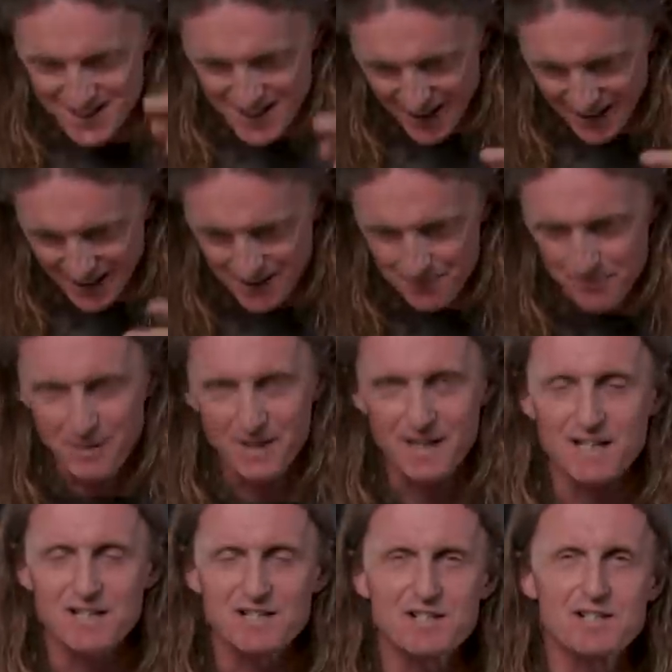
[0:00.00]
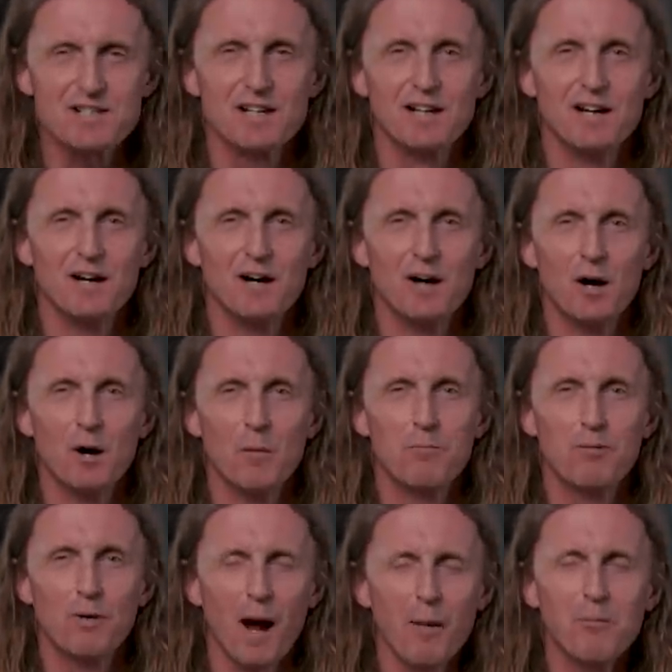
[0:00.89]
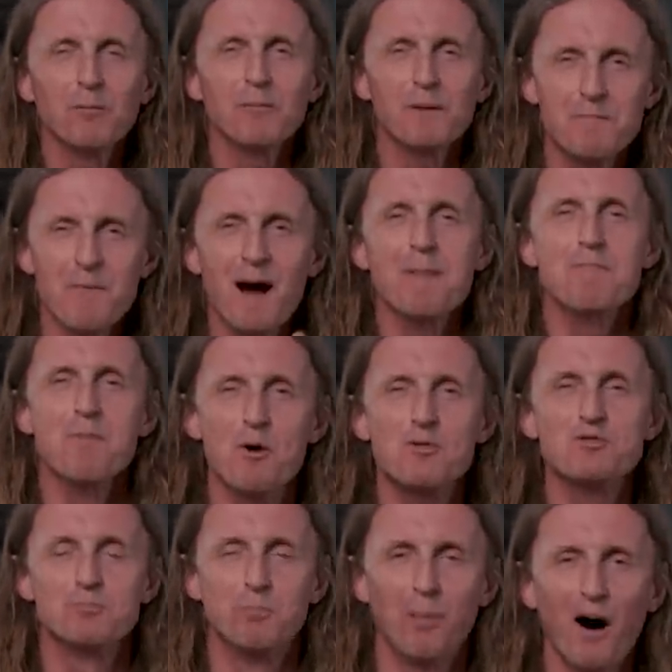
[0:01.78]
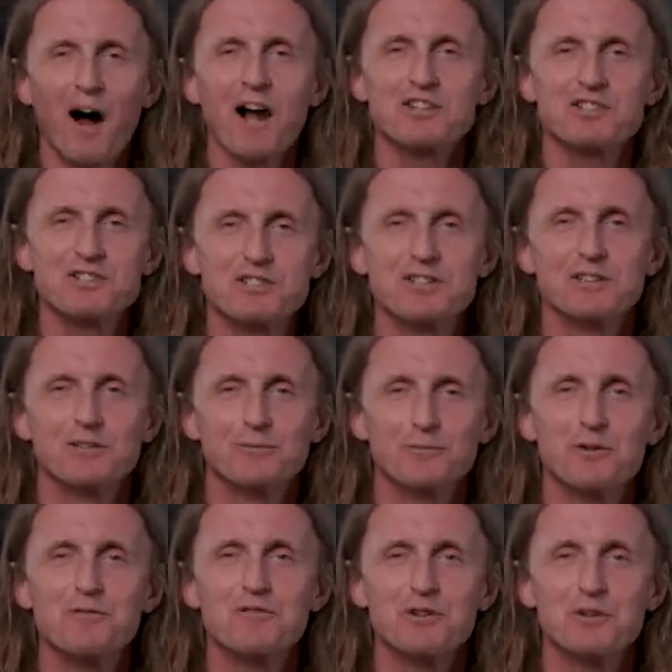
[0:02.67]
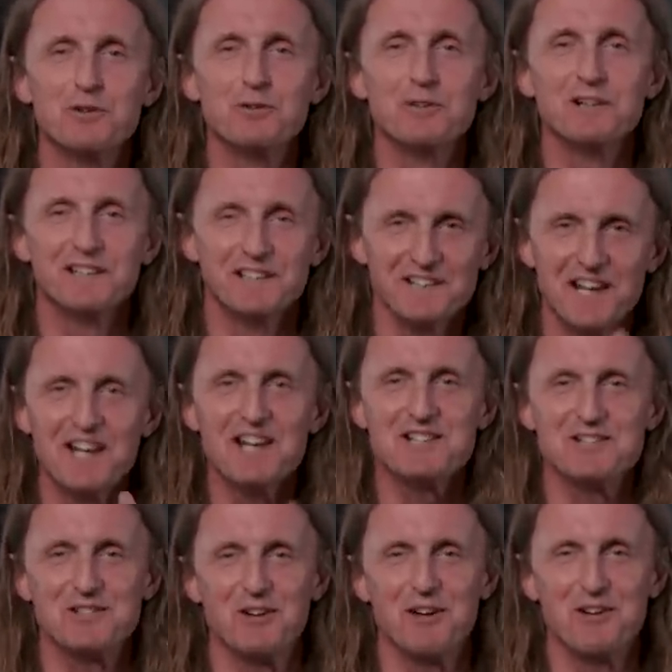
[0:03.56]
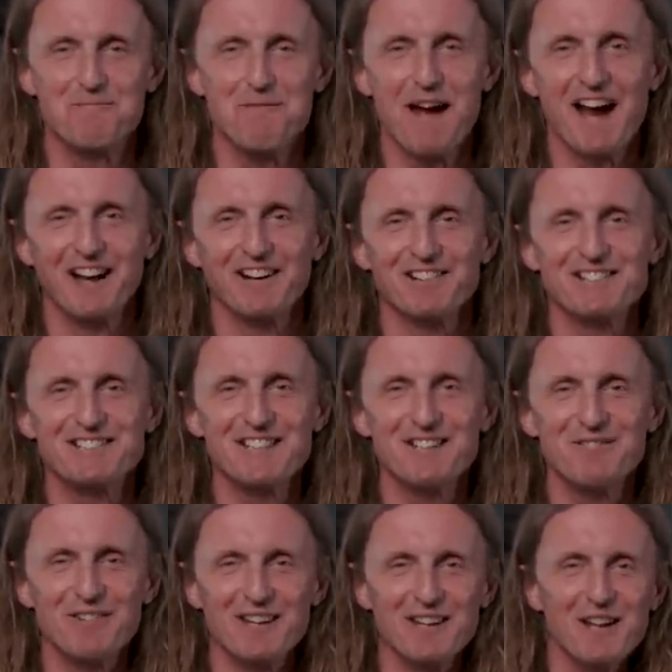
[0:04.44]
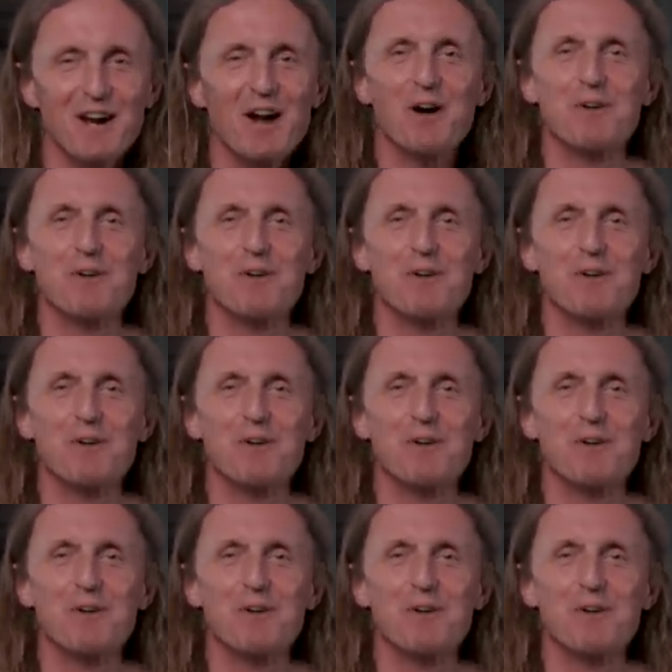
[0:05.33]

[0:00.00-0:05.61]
Second piece, probably my most botched review in the history of BangerTV